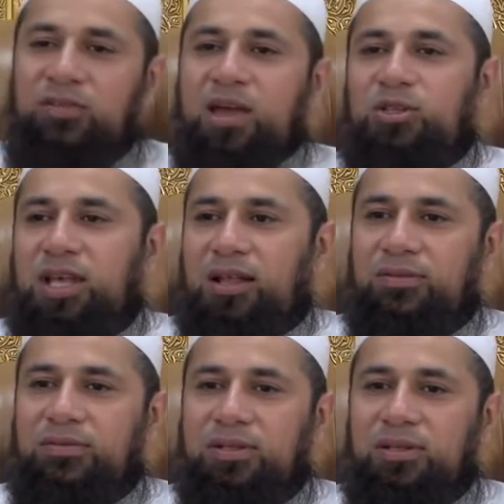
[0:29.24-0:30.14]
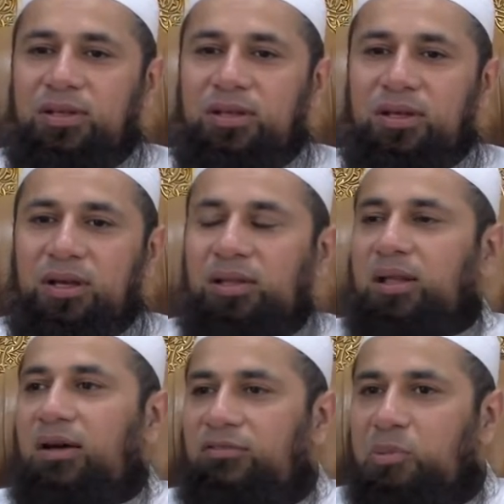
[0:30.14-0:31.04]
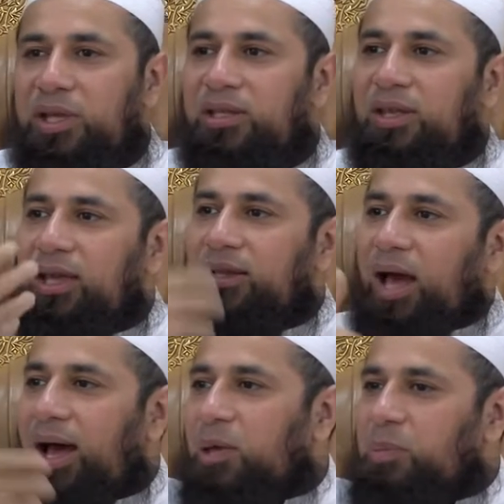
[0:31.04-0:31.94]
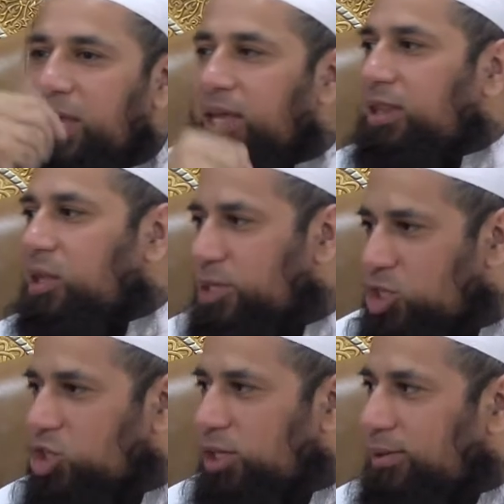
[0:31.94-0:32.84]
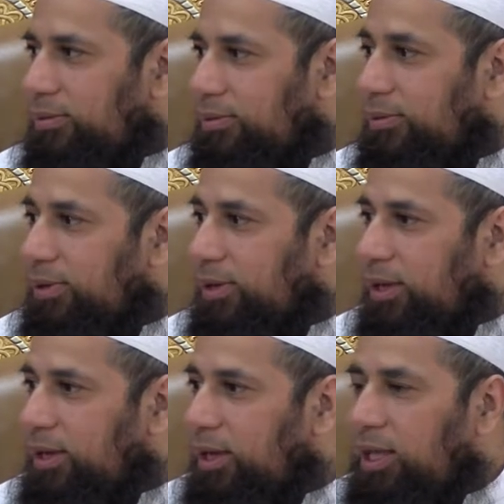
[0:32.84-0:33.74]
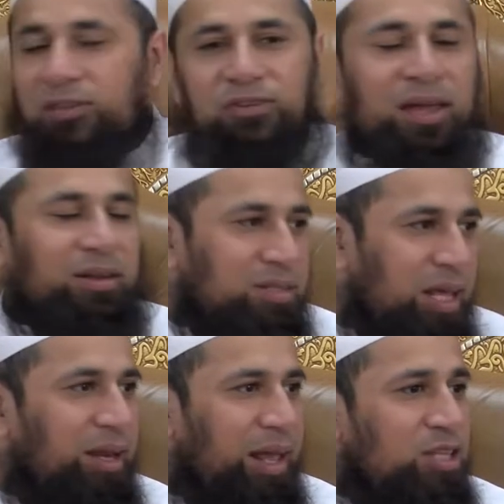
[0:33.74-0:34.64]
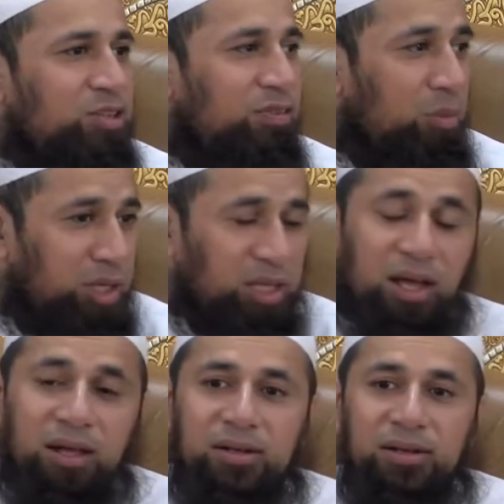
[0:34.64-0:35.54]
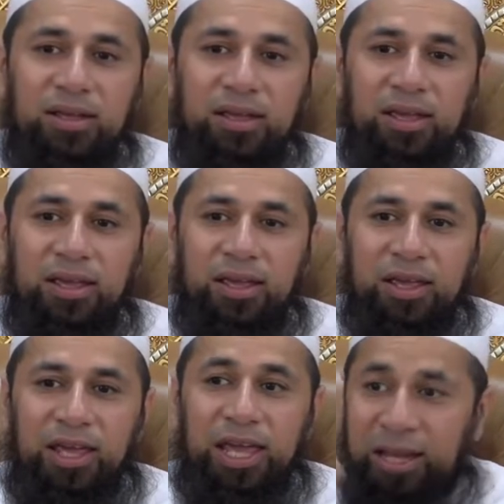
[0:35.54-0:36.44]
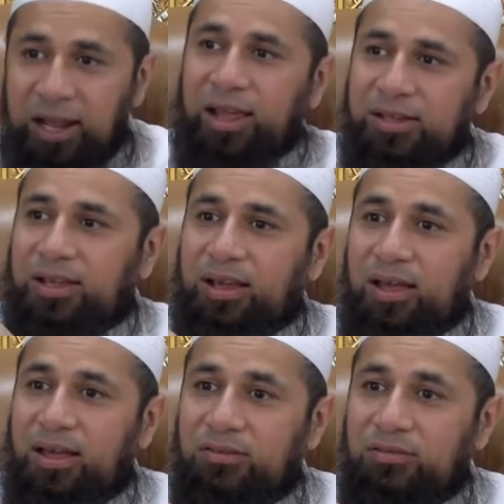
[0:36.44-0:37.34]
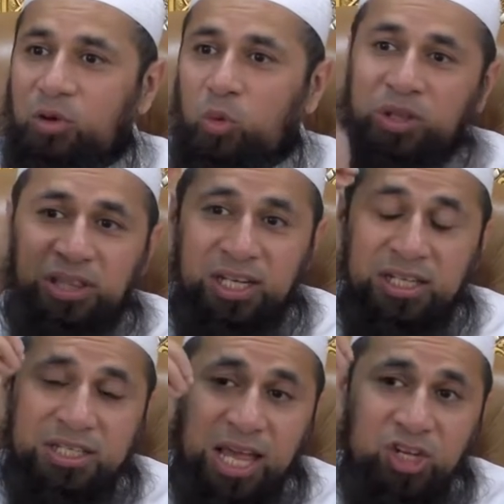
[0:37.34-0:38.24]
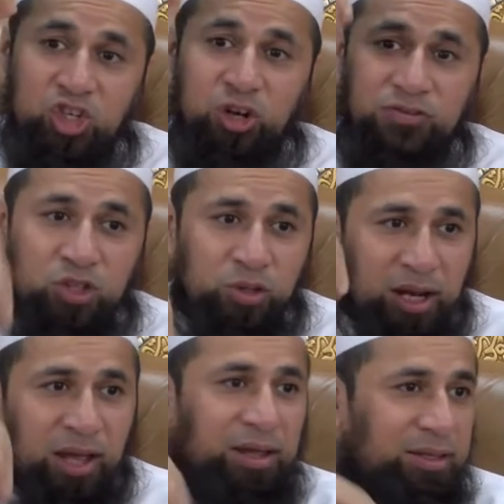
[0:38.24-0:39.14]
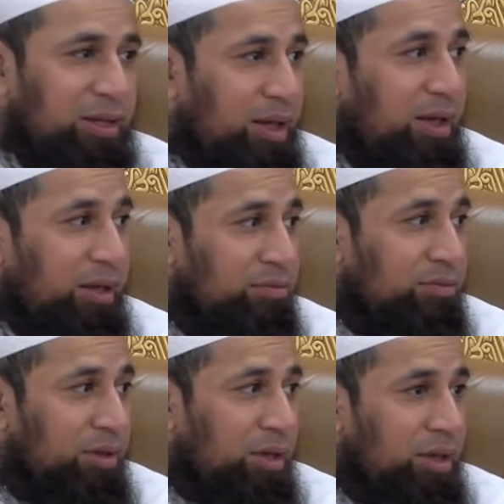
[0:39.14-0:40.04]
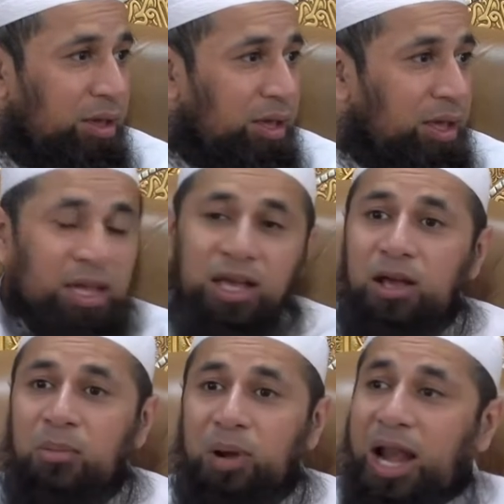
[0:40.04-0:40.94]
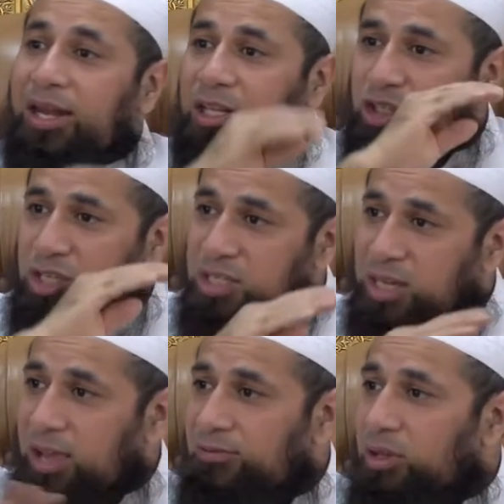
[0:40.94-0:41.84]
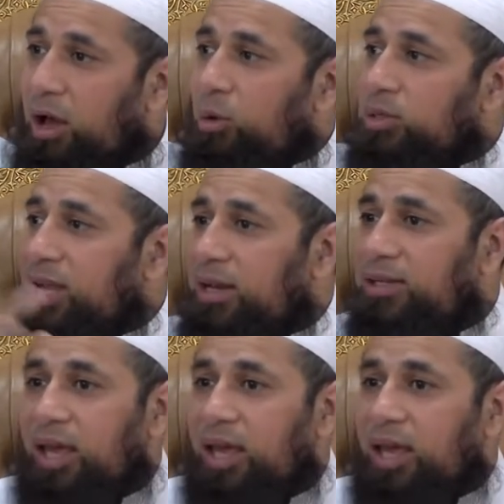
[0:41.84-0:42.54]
of ourselves. Allah forbid that I be in the masjid in the final 10 days of Ramadan. In i'tikaf, with the intention of sunnah i'tikaf, planning to stay for the whole 10